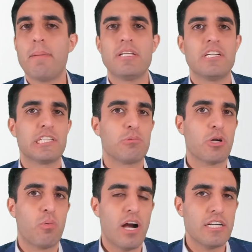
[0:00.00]
that doesn't
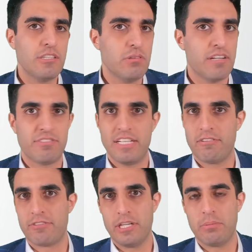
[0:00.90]
require you lifting
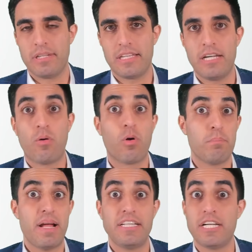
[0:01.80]
frequently or
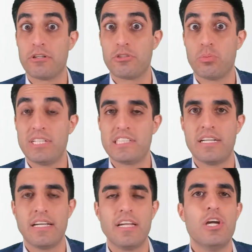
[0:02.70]
bending or
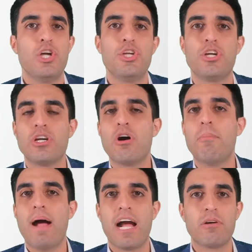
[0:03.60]
twisting, you can go
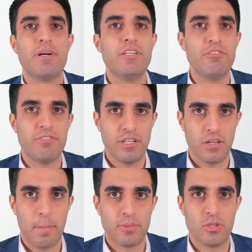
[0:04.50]
back when you feel
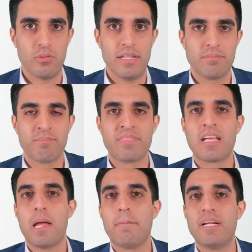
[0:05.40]
up to it.
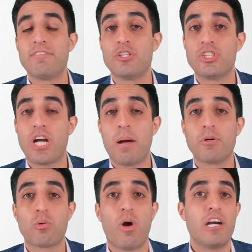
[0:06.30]
But if your job
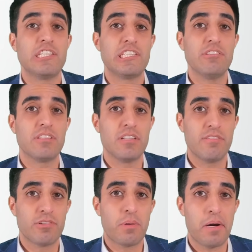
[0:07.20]
requires you to
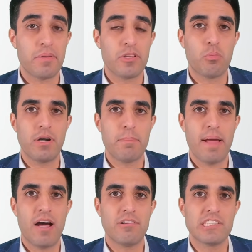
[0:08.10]
lift greater than 20
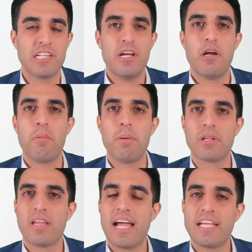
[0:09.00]
pounds, we would
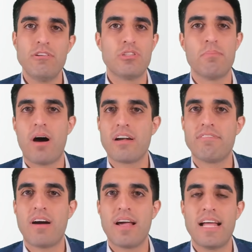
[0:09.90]
like you to
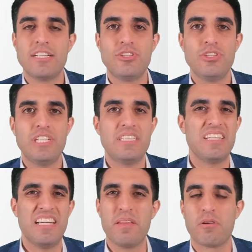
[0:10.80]
modify that duty to
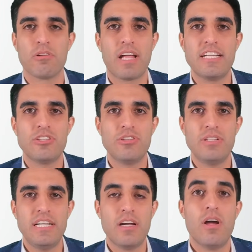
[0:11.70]
either light
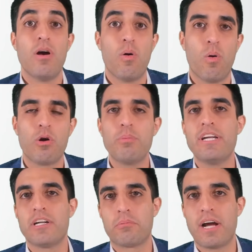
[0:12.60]
duty, or we
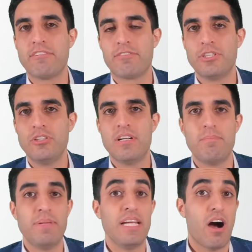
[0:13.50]
can write for you to
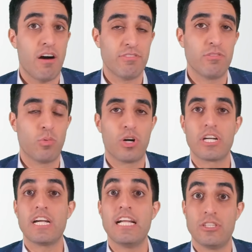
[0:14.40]
be off of work
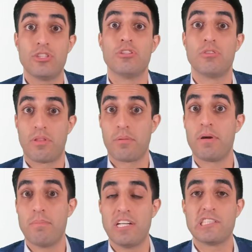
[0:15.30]
until 3
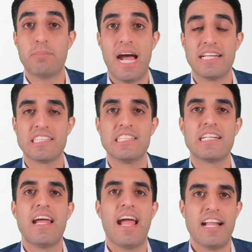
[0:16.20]
months passes
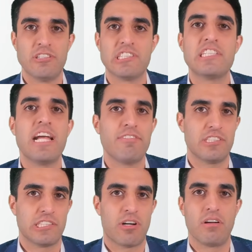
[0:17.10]
and you're safe to
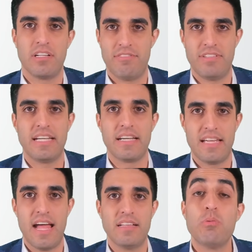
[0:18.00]
start lifting
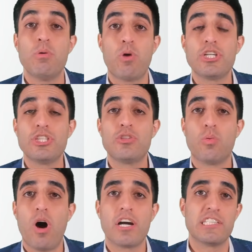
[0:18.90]
again. We want you to
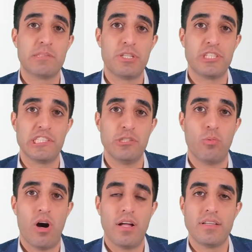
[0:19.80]
walk as much as you want.